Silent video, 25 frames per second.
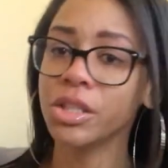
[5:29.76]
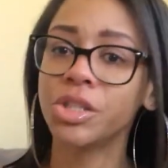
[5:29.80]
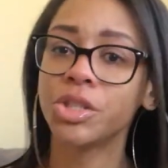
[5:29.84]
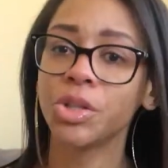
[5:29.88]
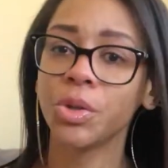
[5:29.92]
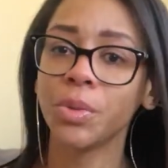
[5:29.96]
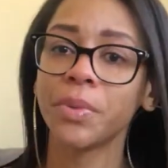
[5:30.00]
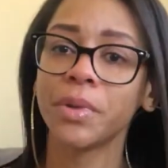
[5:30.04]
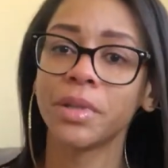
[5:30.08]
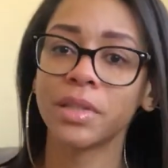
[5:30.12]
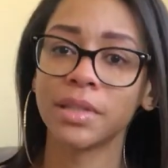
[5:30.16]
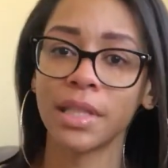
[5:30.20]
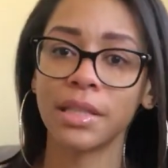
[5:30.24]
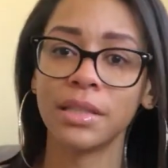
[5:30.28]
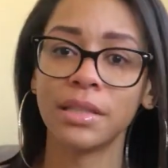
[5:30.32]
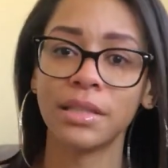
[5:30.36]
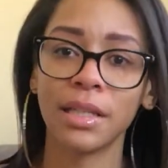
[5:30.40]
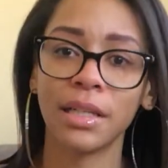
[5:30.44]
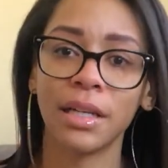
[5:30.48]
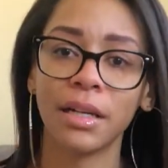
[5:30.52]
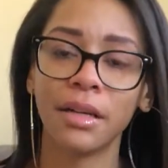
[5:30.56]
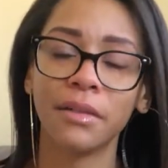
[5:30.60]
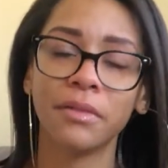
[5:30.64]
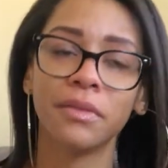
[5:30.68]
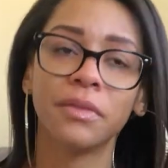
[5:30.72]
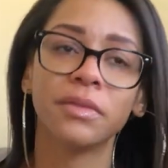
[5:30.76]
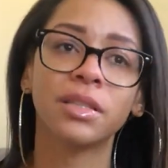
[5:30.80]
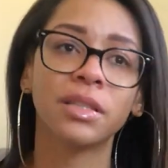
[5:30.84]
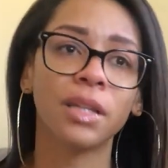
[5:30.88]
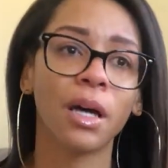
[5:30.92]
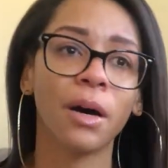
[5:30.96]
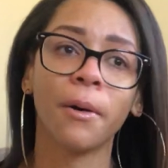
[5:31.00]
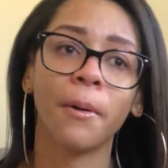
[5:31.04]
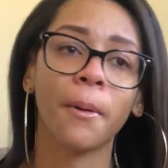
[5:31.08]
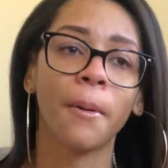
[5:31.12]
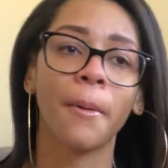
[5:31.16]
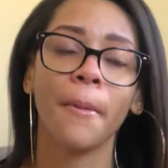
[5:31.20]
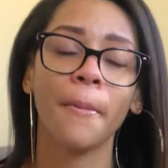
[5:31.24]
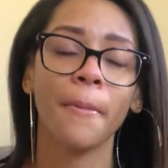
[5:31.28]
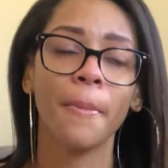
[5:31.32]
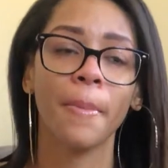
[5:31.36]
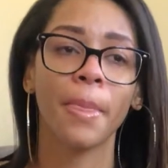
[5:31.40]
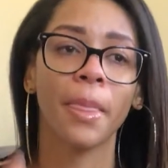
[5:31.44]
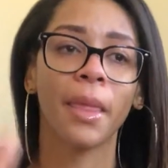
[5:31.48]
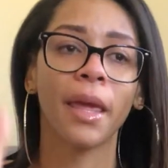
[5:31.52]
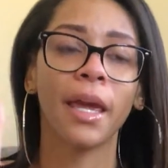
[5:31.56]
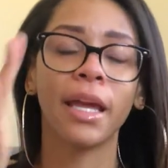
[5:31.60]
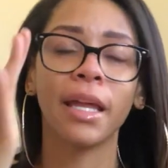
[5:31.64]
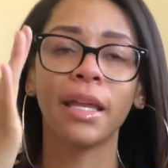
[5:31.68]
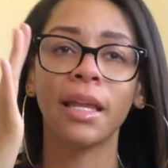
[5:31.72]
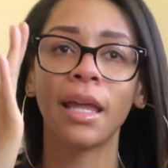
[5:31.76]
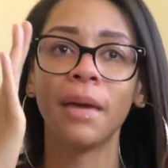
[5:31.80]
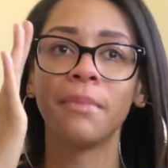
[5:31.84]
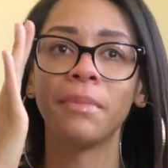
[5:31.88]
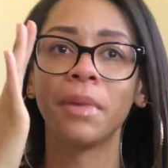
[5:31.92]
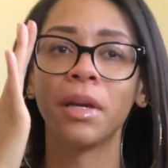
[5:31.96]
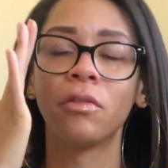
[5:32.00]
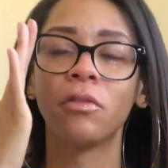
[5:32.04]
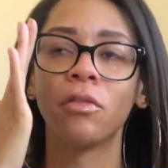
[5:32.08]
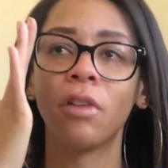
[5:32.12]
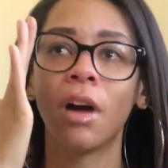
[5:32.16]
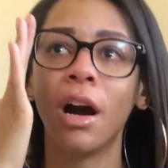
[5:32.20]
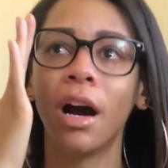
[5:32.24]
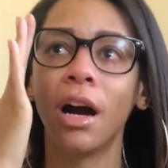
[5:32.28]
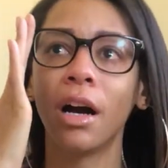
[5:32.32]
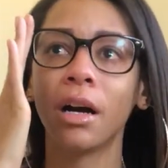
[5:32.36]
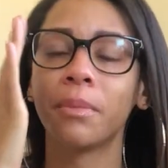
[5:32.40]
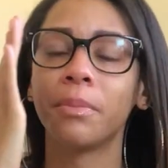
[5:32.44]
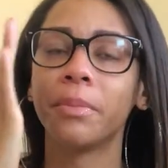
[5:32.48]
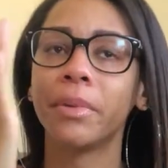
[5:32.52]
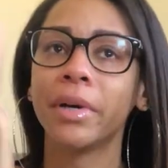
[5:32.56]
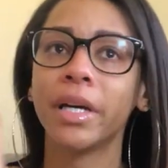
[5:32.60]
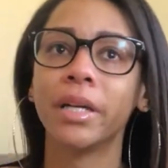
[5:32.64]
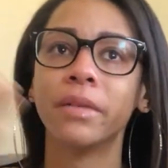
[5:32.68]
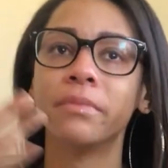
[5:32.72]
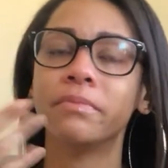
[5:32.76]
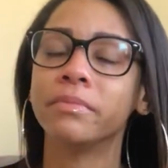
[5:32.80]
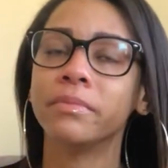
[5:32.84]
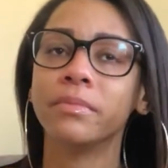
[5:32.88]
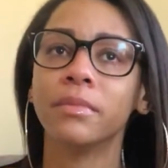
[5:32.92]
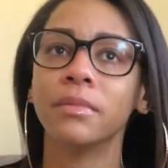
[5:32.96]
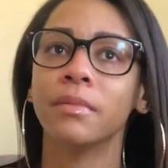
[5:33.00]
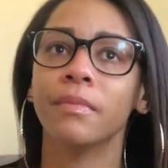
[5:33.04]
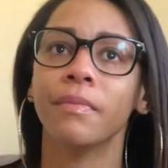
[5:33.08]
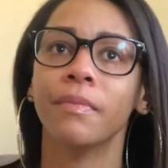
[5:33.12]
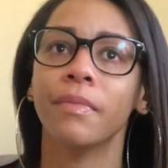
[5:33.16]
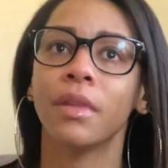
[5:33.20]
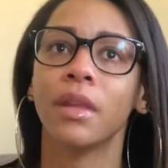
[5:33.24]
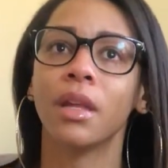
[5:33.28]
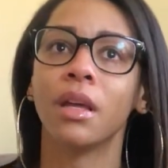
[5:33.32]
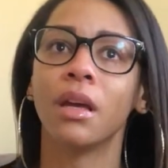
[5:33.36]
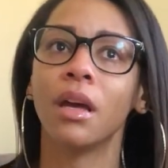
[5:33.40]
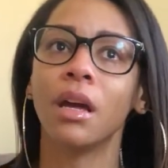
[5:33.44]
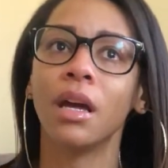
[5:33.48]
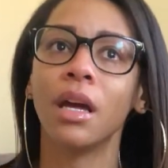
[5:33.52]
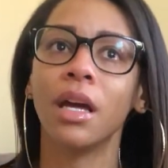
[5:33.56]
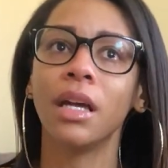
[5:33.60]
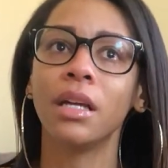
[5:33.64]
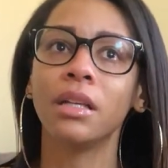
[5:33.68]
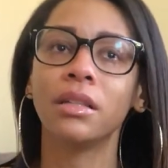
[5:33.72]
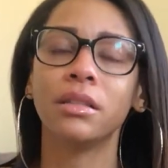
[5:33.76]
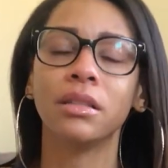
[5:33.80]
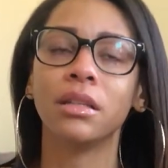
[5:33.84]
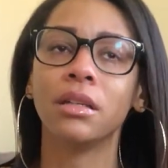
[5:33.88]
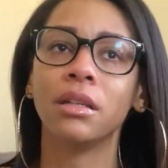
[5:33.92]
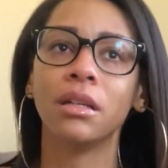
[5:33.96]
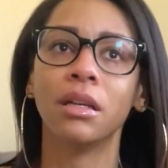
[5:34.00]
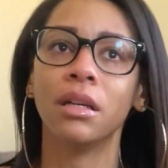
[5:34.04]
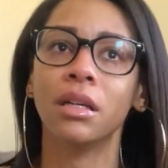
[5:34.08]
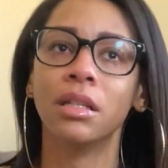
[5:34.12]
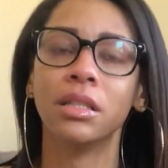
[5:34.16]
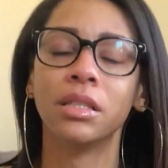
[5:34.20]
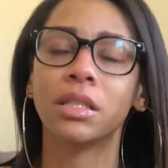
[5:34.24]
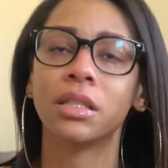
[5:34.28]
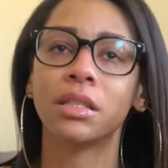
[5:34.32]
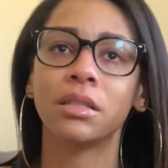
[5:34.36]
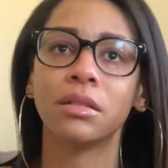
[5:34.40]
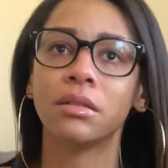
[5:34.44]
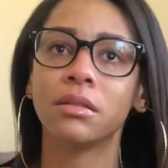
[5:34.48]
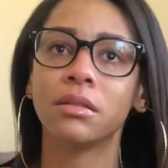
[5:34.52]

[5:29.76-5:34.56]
super sensitive, so he let me rock. But it's